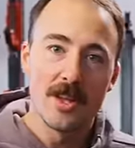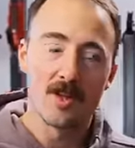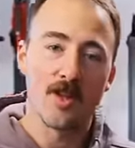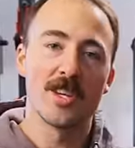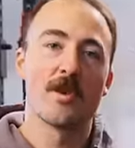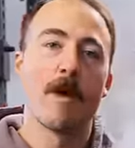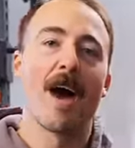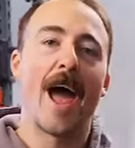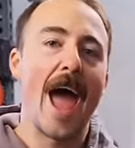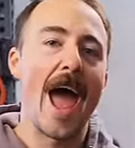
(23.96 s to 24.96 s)
this one is
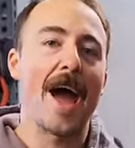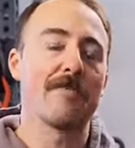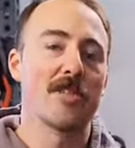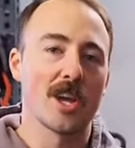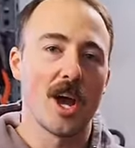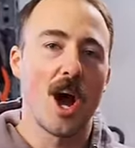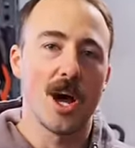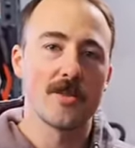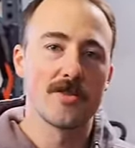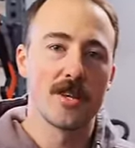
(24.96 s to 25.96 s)
about half the
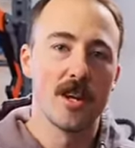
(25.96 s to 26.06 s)
cost.